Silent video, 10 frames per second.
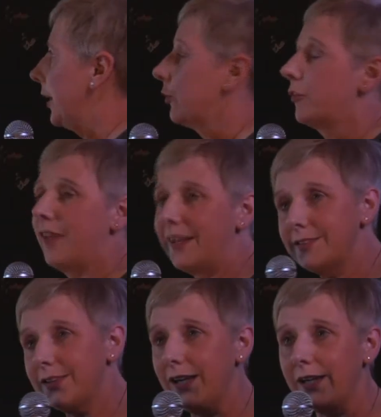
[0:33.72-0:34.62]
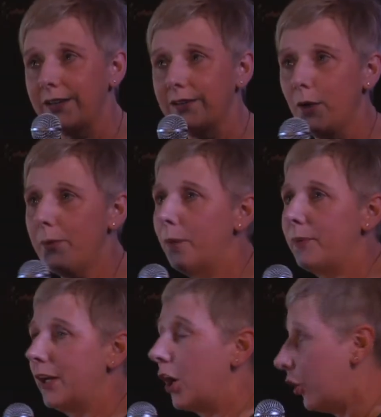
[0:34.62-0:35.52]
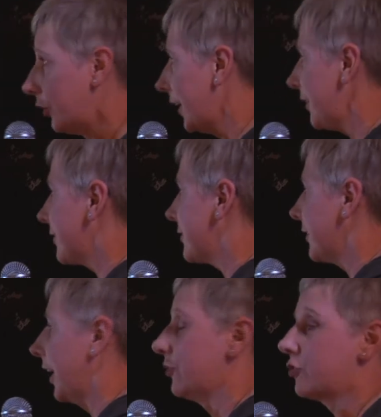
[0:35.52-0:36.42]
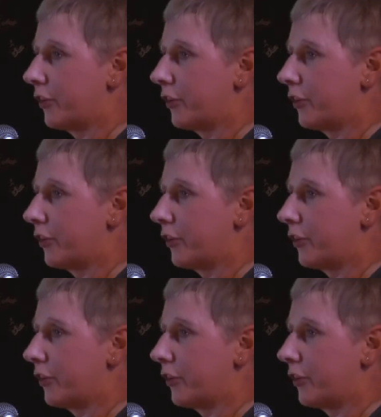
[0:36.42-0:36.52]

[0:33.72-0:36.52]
being authentic, about being honest and